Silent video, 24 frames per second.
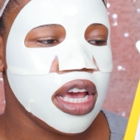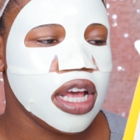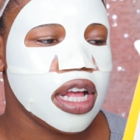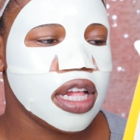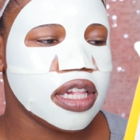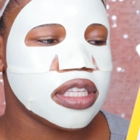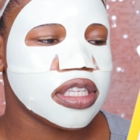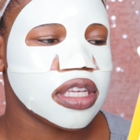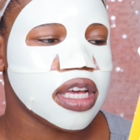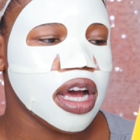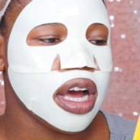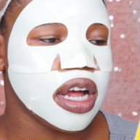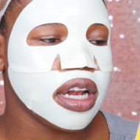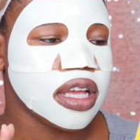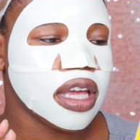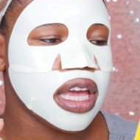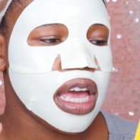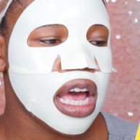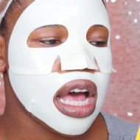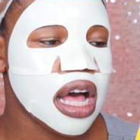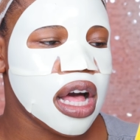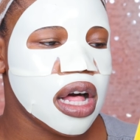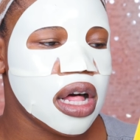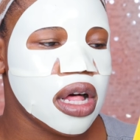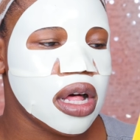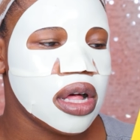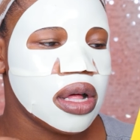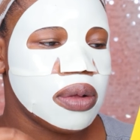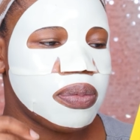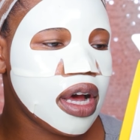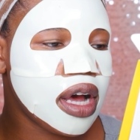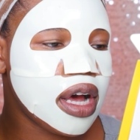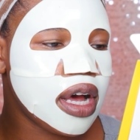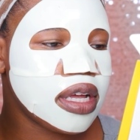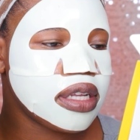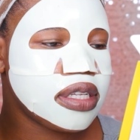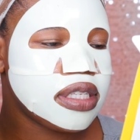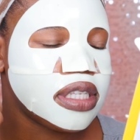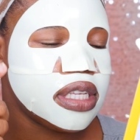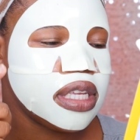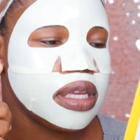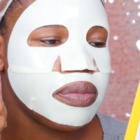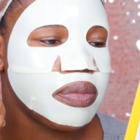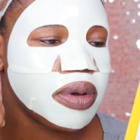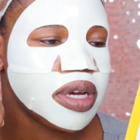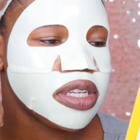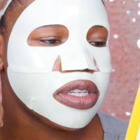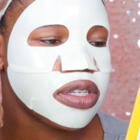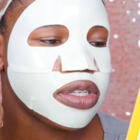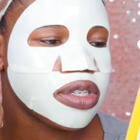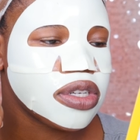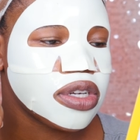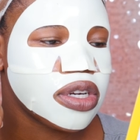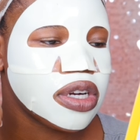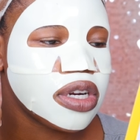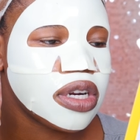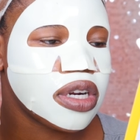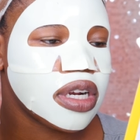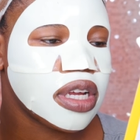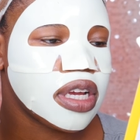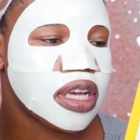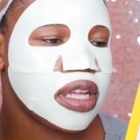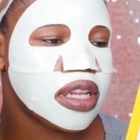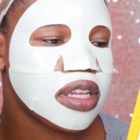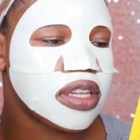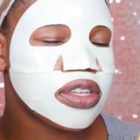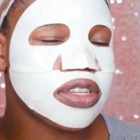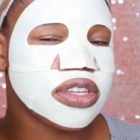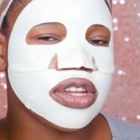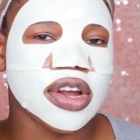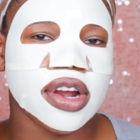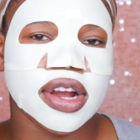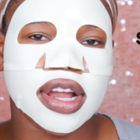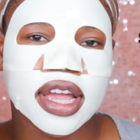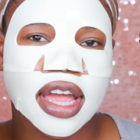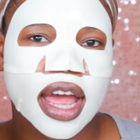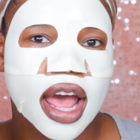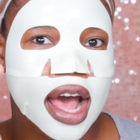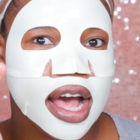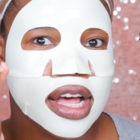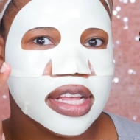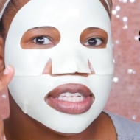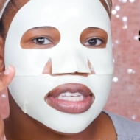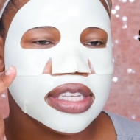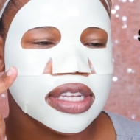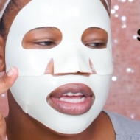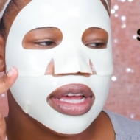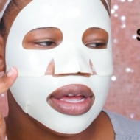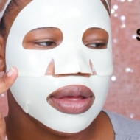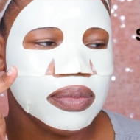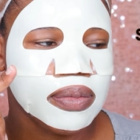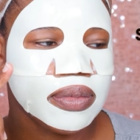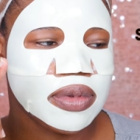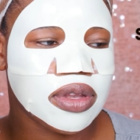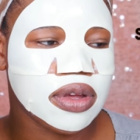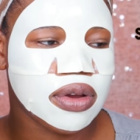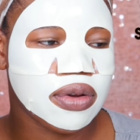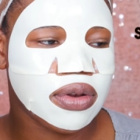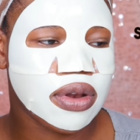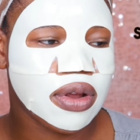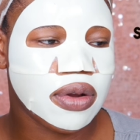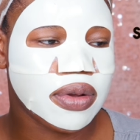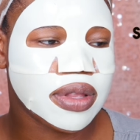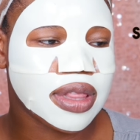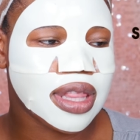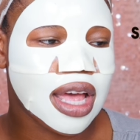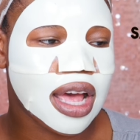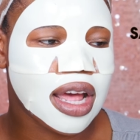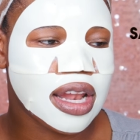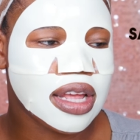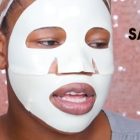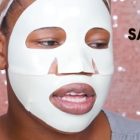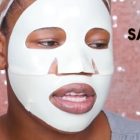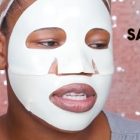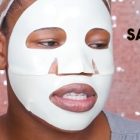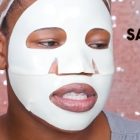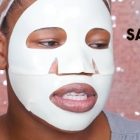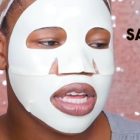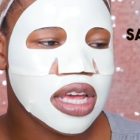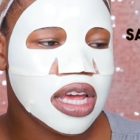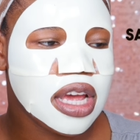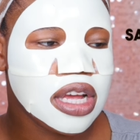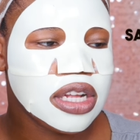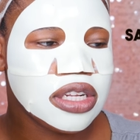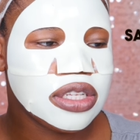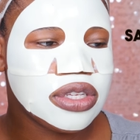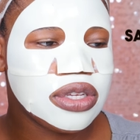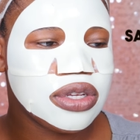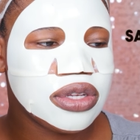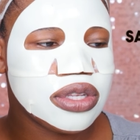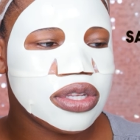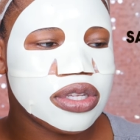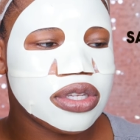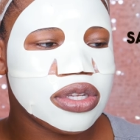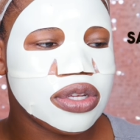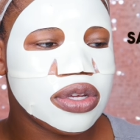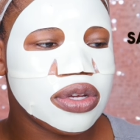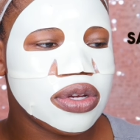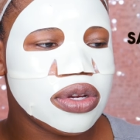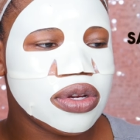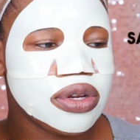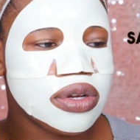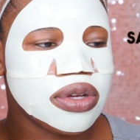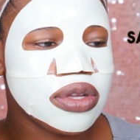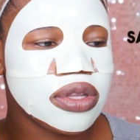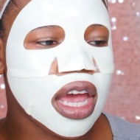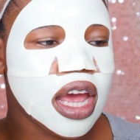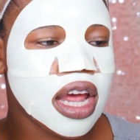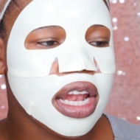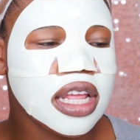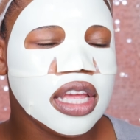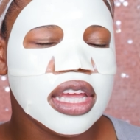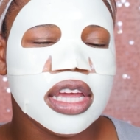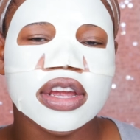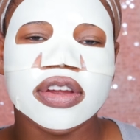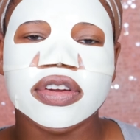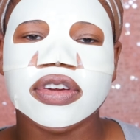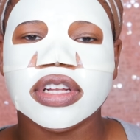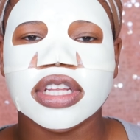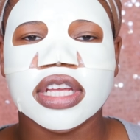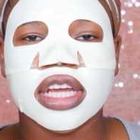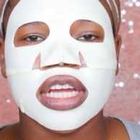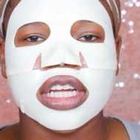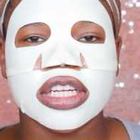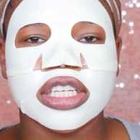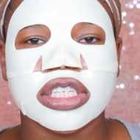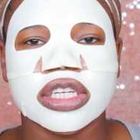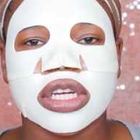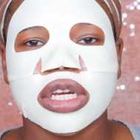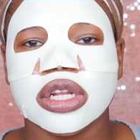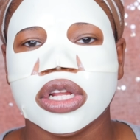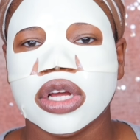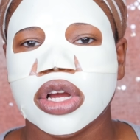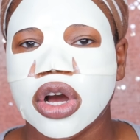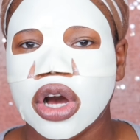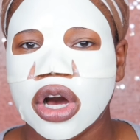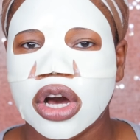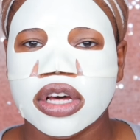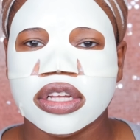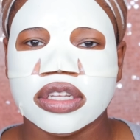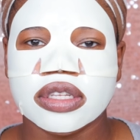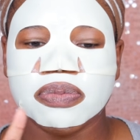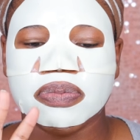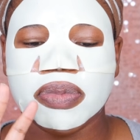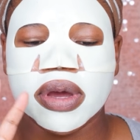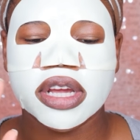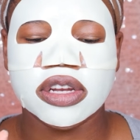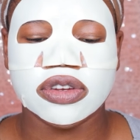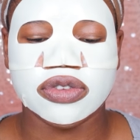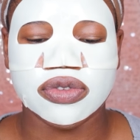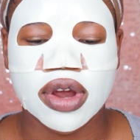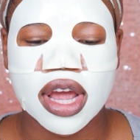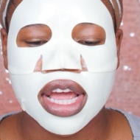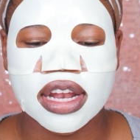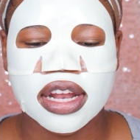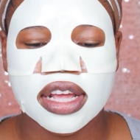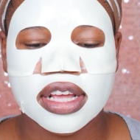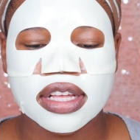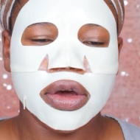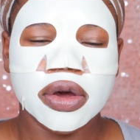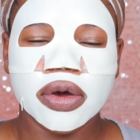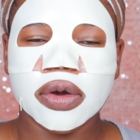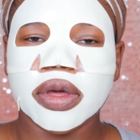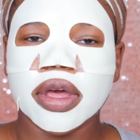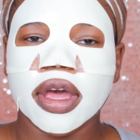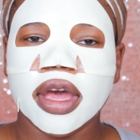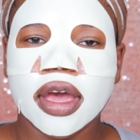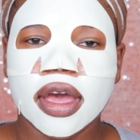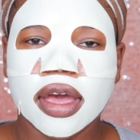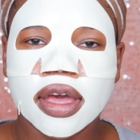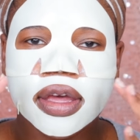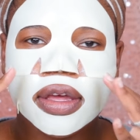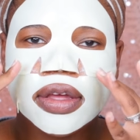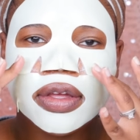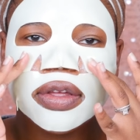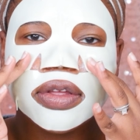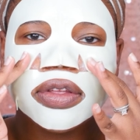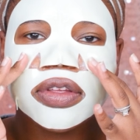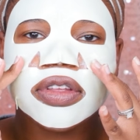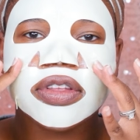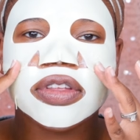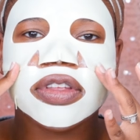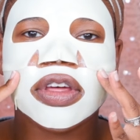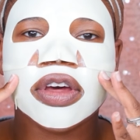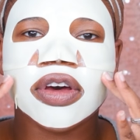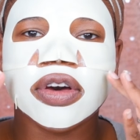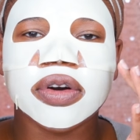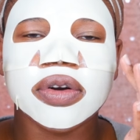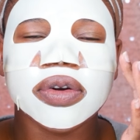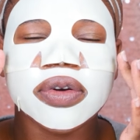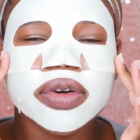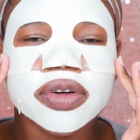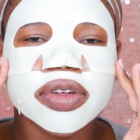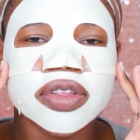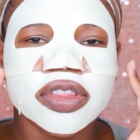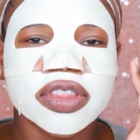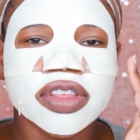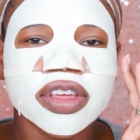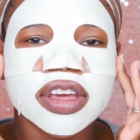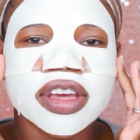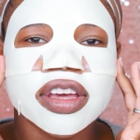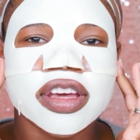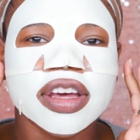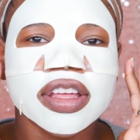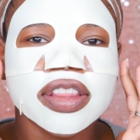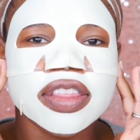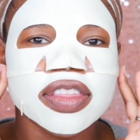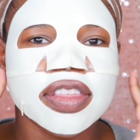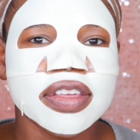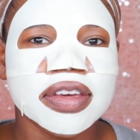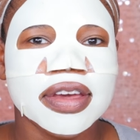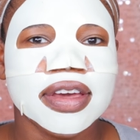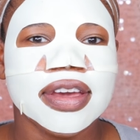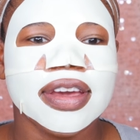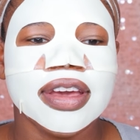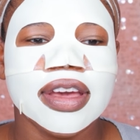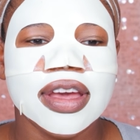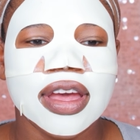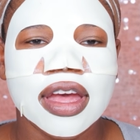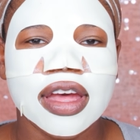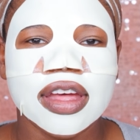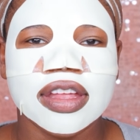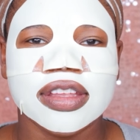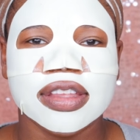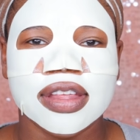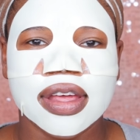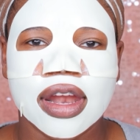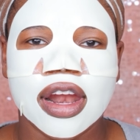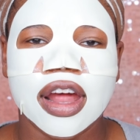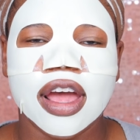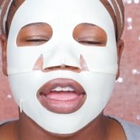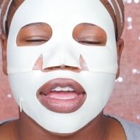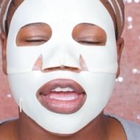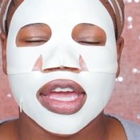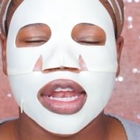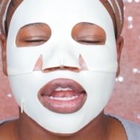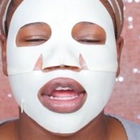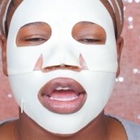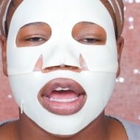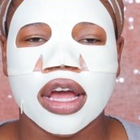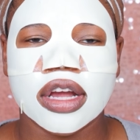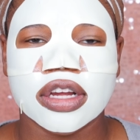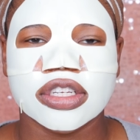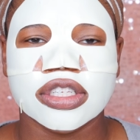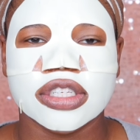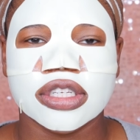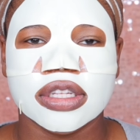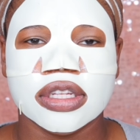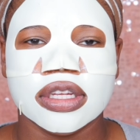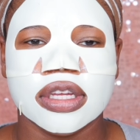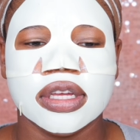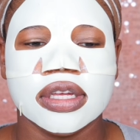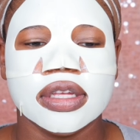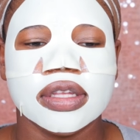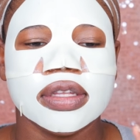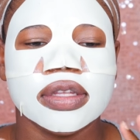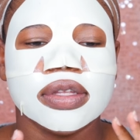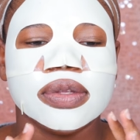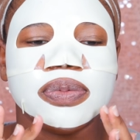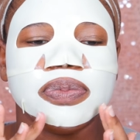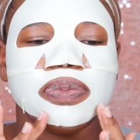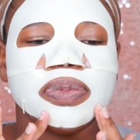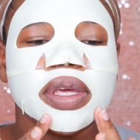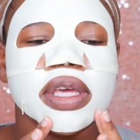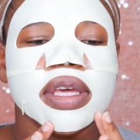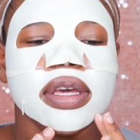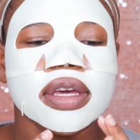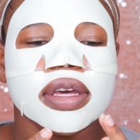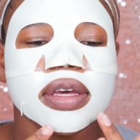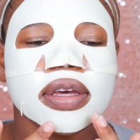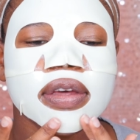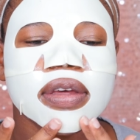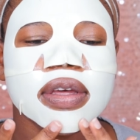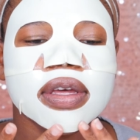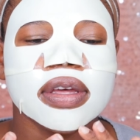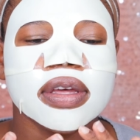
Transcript: It's got kelp, uh, sea mustard, and sargassum, don't know what that is, to soothe any irritation caused by dryness. Okay, so the good thing is that I can actually speak.